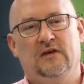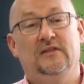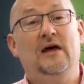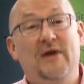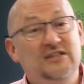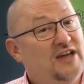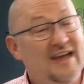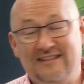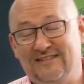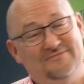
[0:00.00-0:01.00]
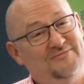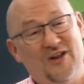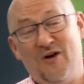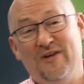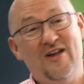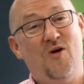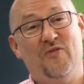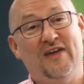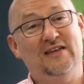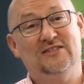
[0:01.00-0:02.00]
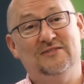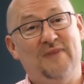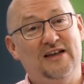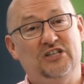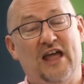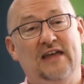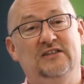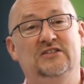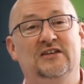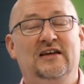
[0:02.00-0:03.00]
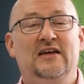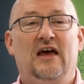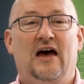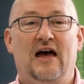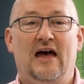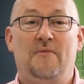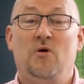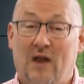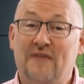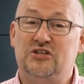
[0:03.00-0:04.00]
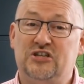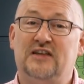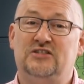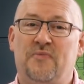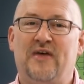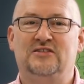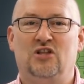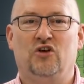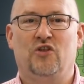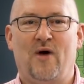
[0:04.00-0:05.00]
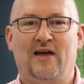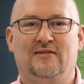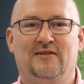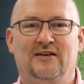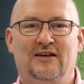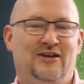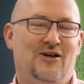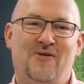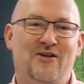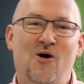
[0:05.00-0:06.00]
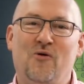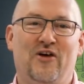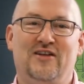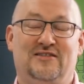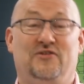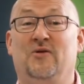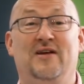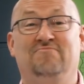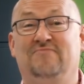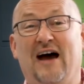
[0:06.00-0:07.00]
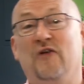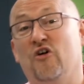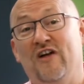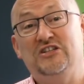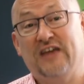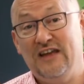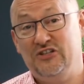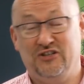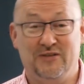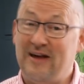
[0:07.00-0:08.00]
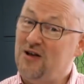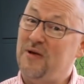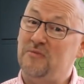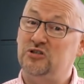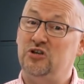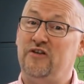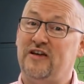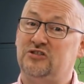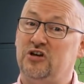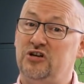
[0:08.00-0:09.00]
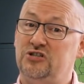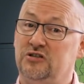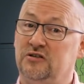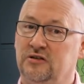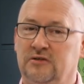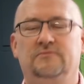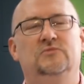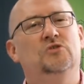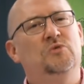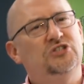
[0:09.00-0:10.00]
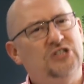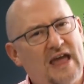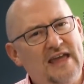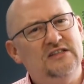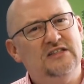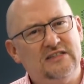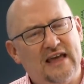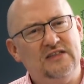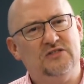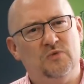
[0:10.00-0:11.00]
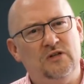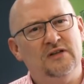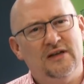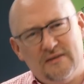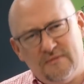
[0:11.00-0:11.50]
That might change. You know, we know things might change and we'll have to change some things along the way. You know, I know that if you're doing outdoor education, you might not be able to do your excursion. So we'll change the SACE. We'll